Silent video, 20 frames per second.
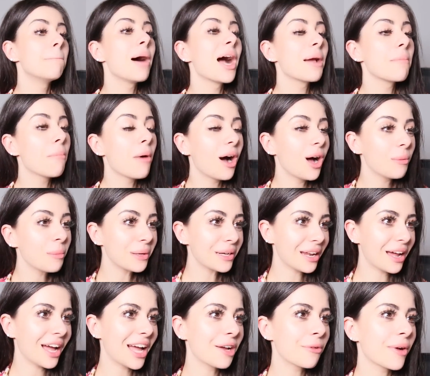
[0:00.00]
My mom and
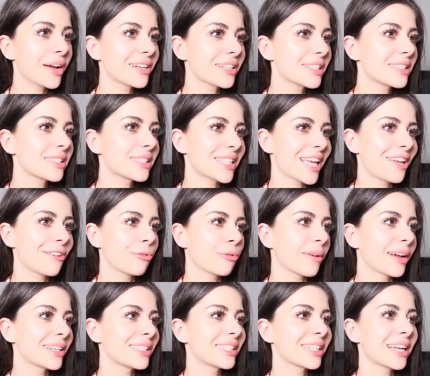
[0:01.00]
I went to
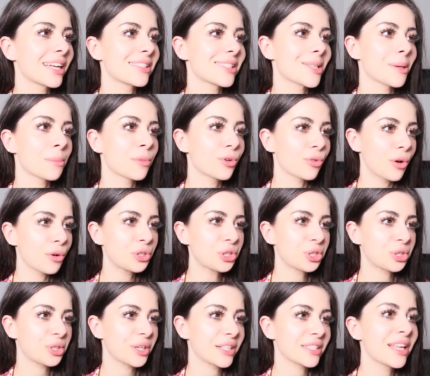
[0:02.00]
Safeway to get some
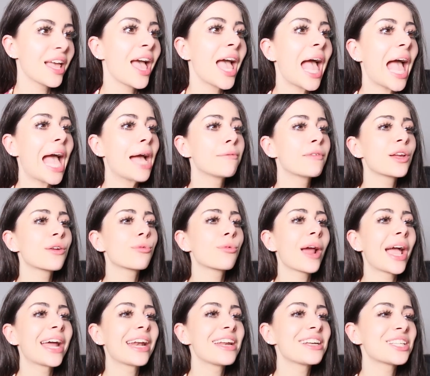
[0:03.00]
groceries, and we
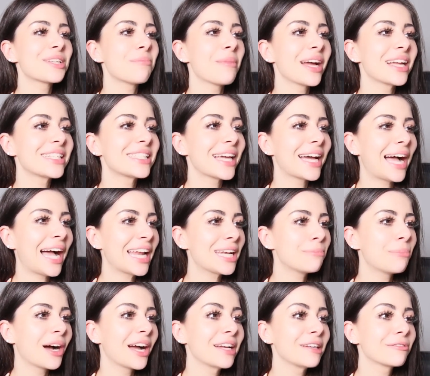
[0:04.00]
ran into my
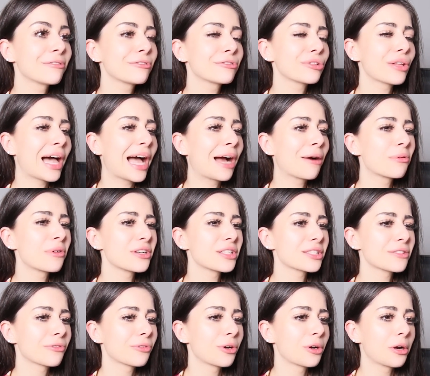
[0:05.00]
dad buying
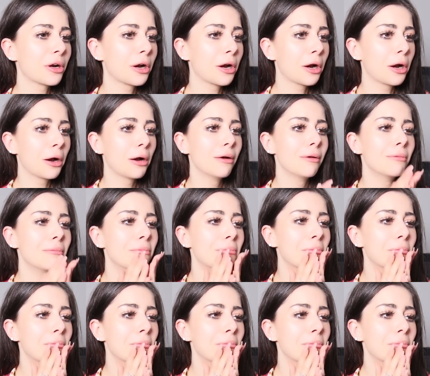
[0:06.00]
flowers for her.